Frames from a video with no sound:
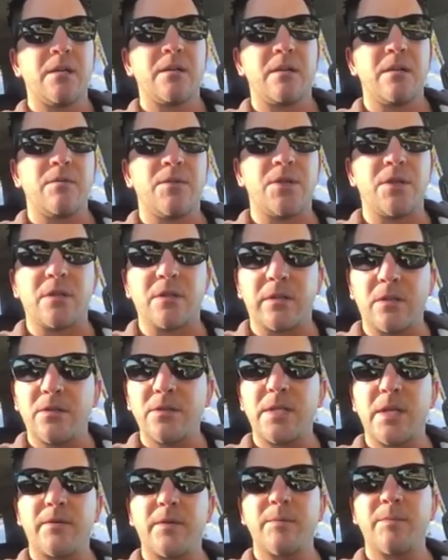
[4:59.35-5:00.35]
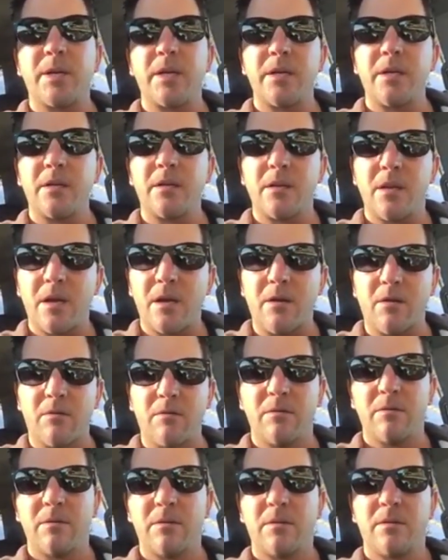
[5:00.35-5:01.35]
Did she close everybody? No.